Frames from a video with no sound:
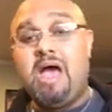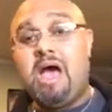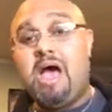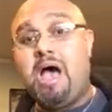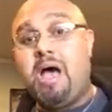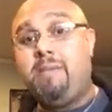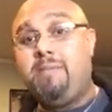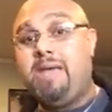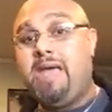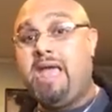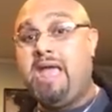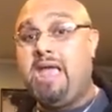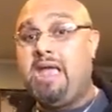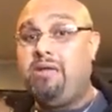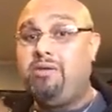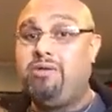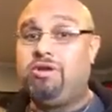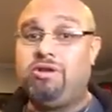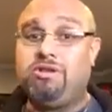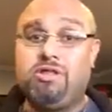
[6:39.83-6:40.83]

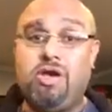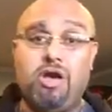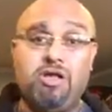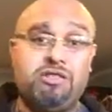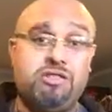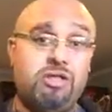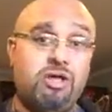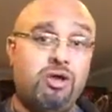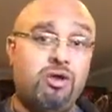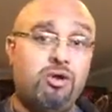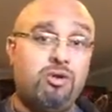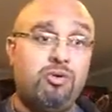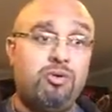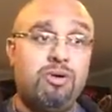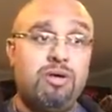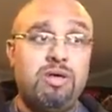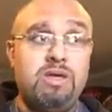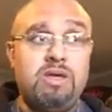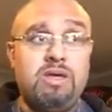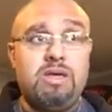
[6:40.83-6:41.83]
And there's
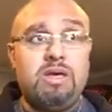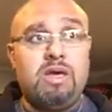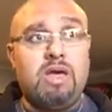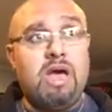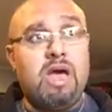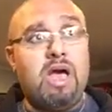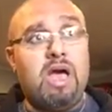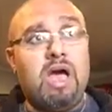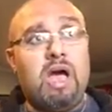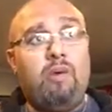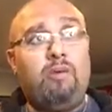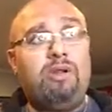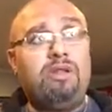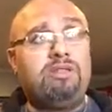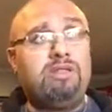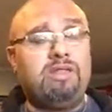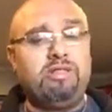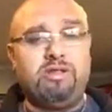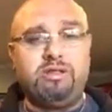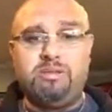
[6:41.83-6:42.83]
also,
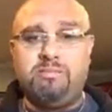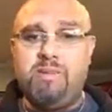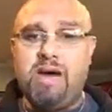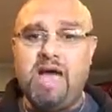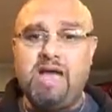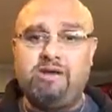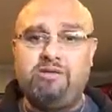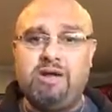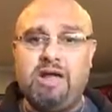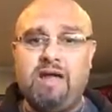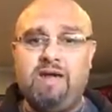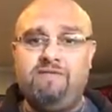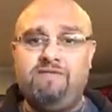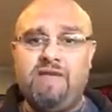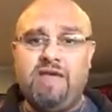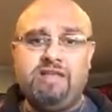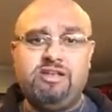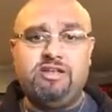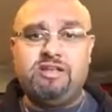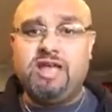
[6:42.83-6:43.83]
there's a
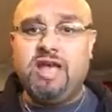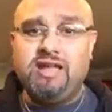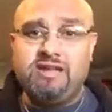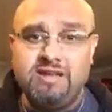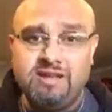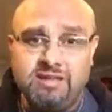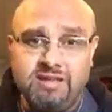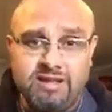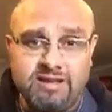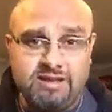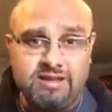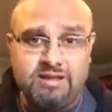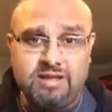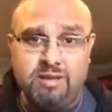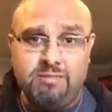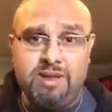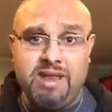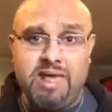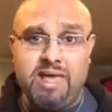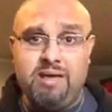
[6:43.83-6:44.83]
Minecraft Education Edition
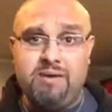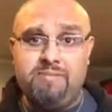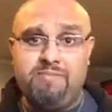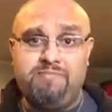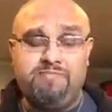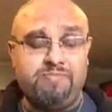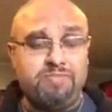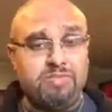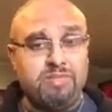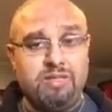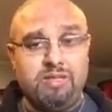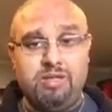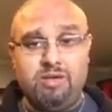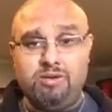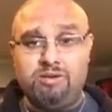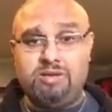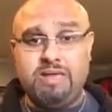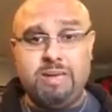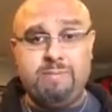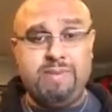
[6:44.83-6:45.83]
coming out.
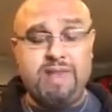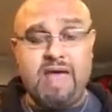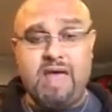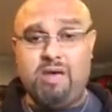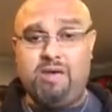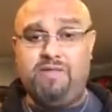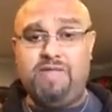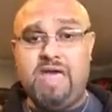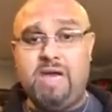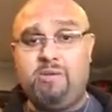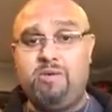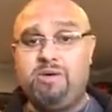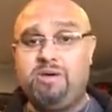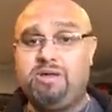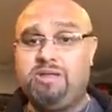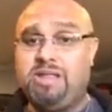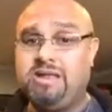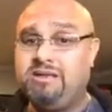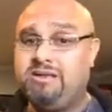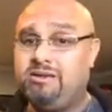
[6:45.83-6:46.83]
You know, keep an eye on that one
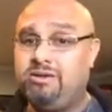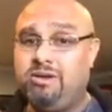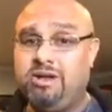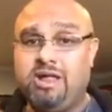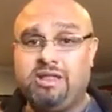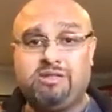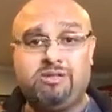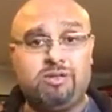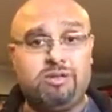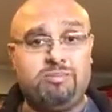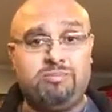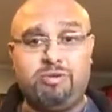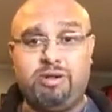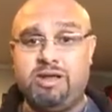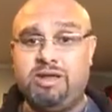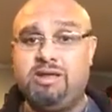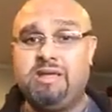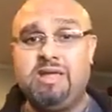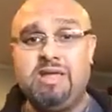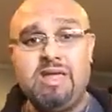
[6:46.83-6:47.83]
because I'm sure that's going to
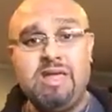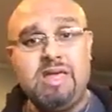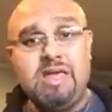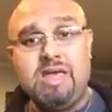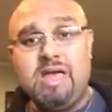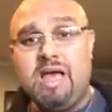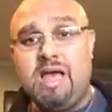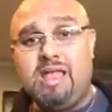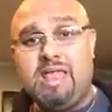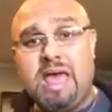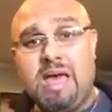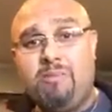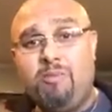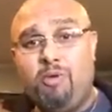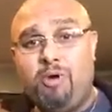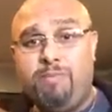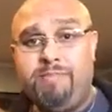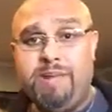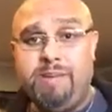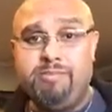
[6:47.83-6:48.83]
bring a lot
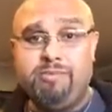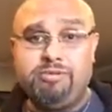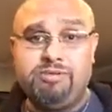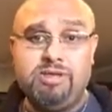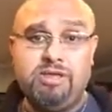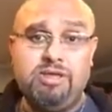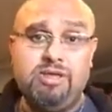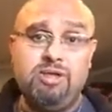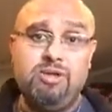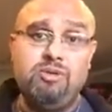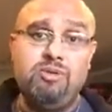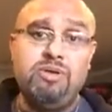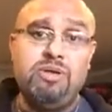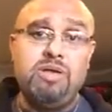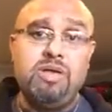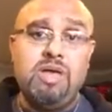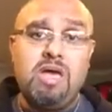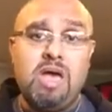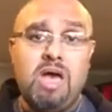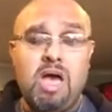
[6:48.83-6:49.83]
more people to you.
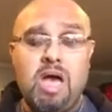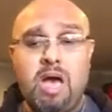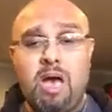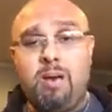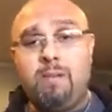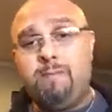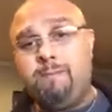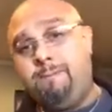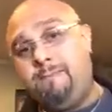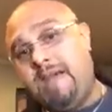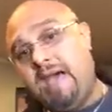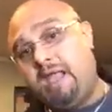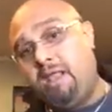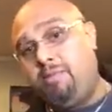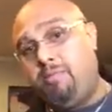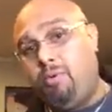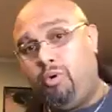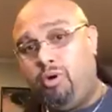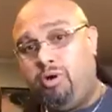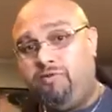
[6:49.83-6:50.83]

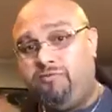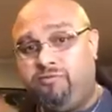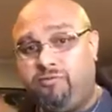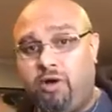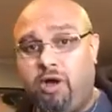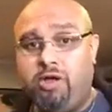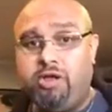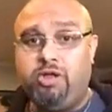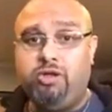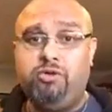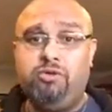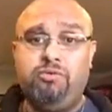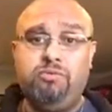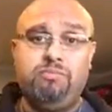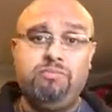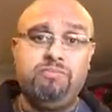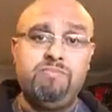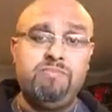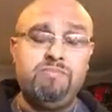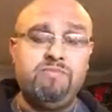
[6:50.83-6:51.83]
Battleborn for all
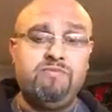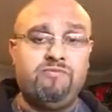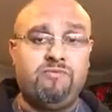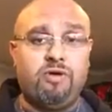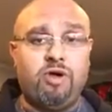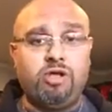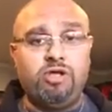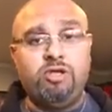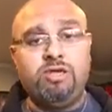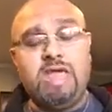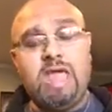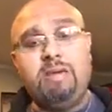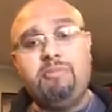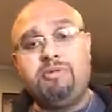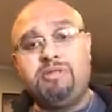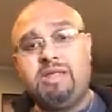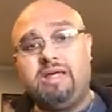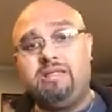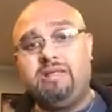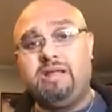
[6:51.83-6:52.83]
you
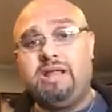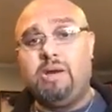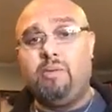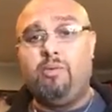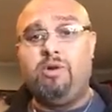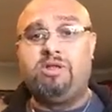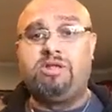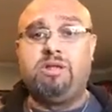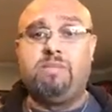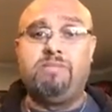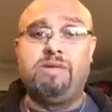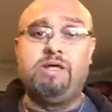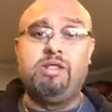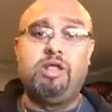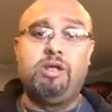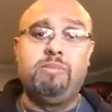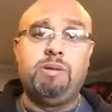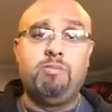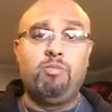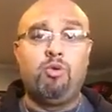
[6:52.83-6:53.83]
gamers out there that want something a
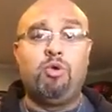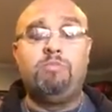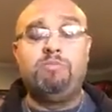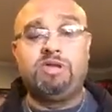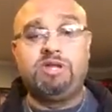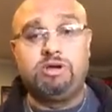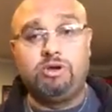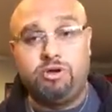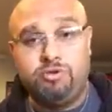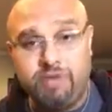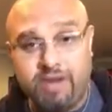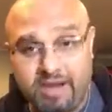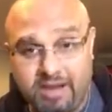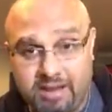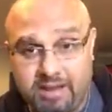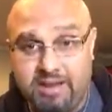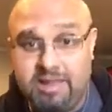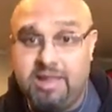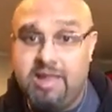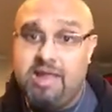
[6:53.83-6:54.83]
little bit more mature
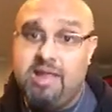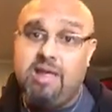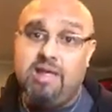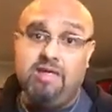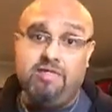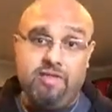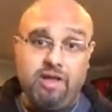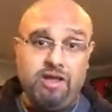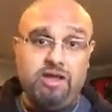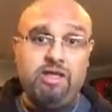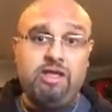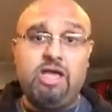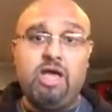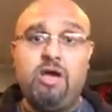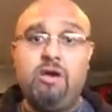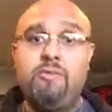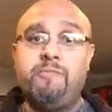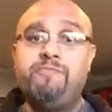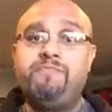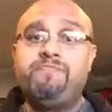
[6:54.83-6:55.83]
rated, there you
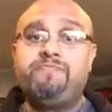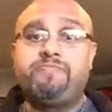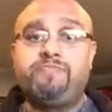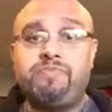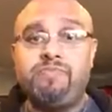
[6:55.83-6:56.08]
go.